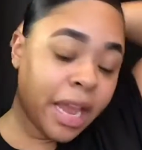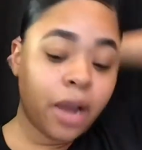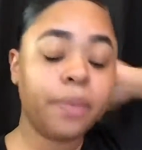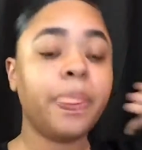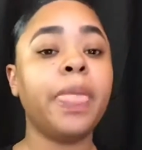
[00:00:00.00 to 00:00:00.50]

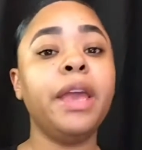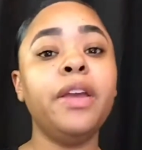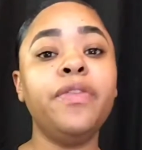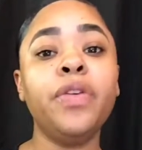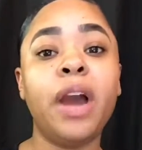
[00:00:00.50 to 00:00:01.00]
Now,
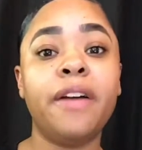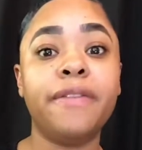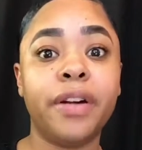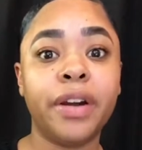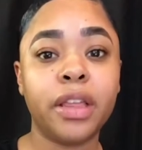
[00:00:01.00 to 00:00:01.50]
if you
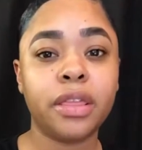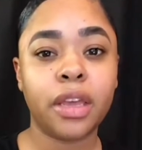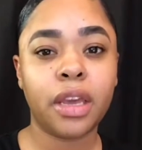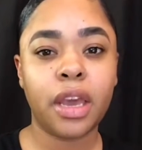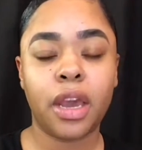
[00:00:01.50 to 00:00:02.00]
have very
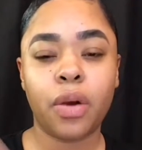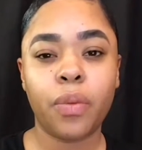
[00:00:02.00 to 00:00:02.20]
thick hair,